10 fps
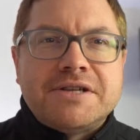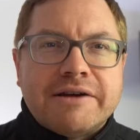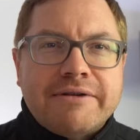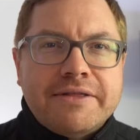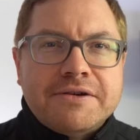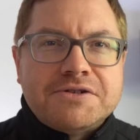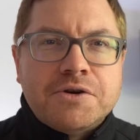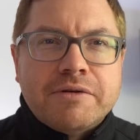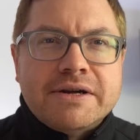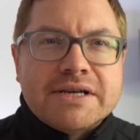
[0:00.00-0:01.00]
around, those
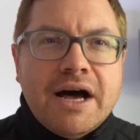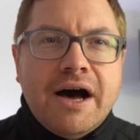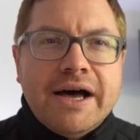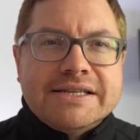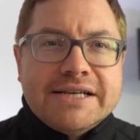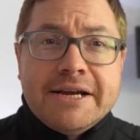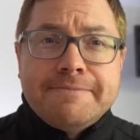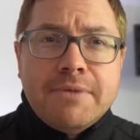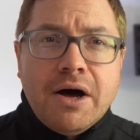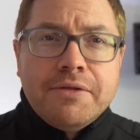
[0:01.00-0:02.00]
stories are indeed
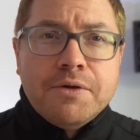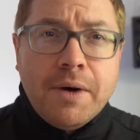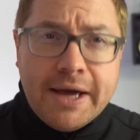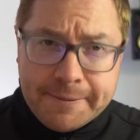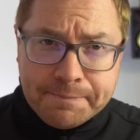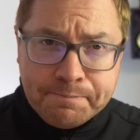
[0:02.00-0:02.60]
on the way.